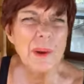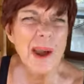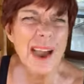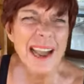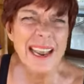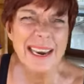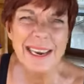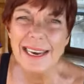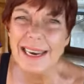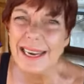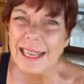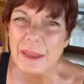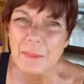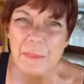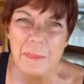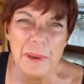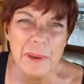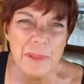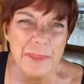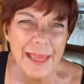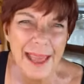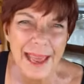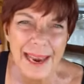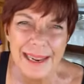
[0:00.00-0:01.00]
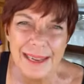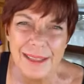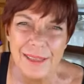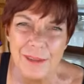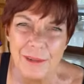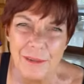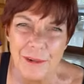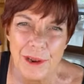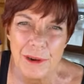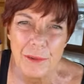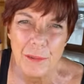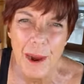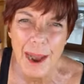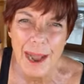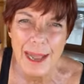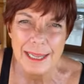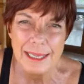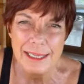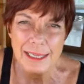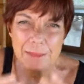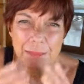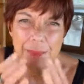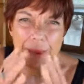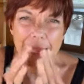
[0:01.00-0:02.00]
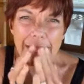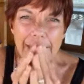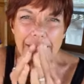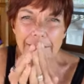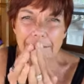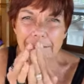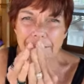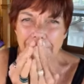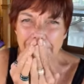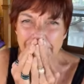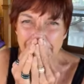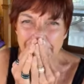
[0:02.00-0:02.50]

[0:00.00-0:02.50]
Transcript: why did he put that in Three Wise Men?